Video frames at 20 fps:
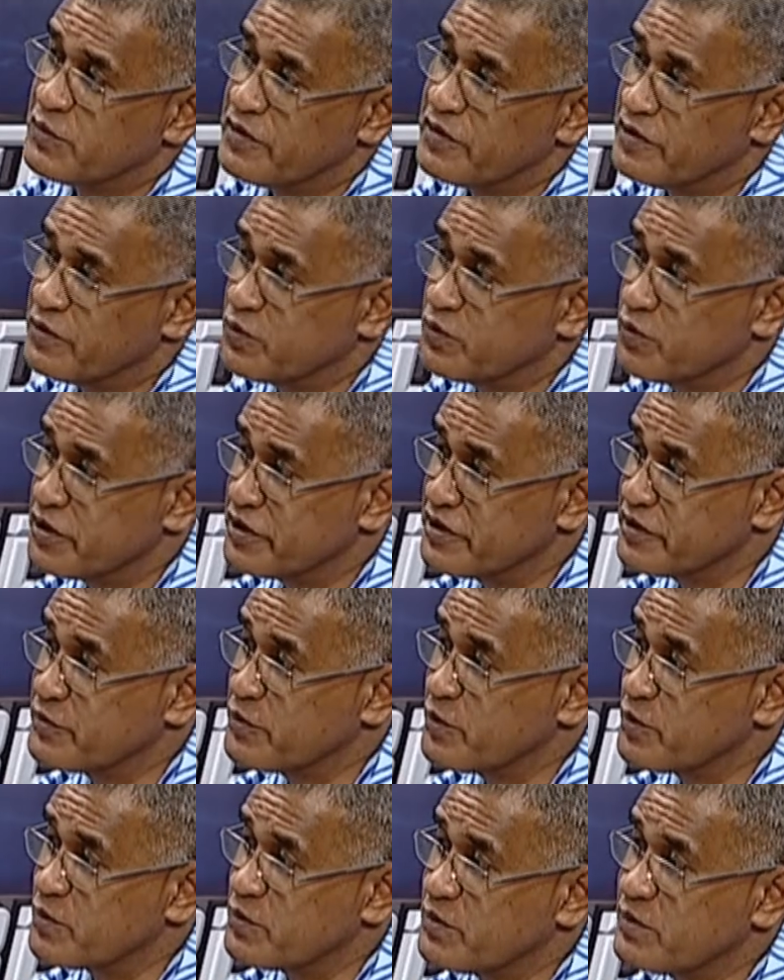with the Turangani
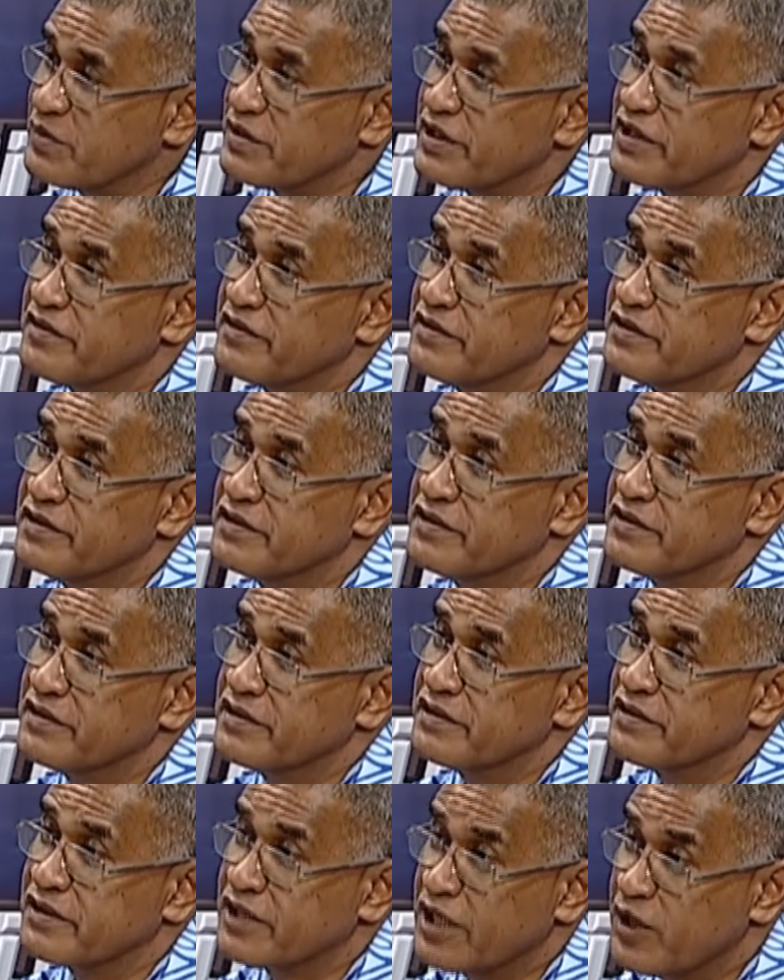corals and
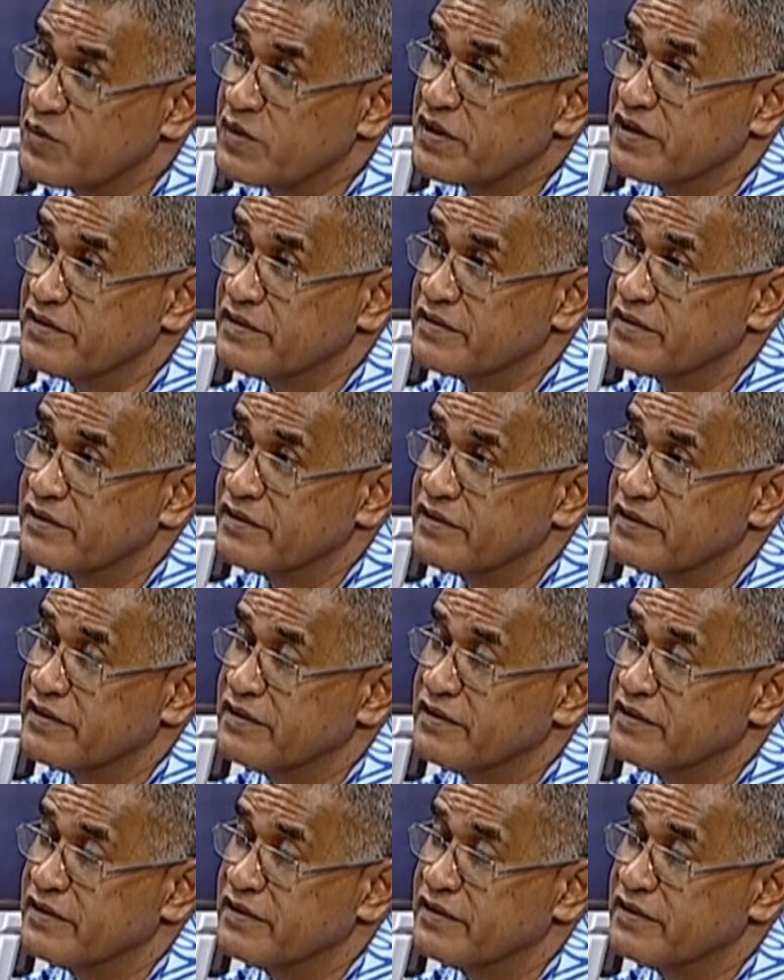the councillors.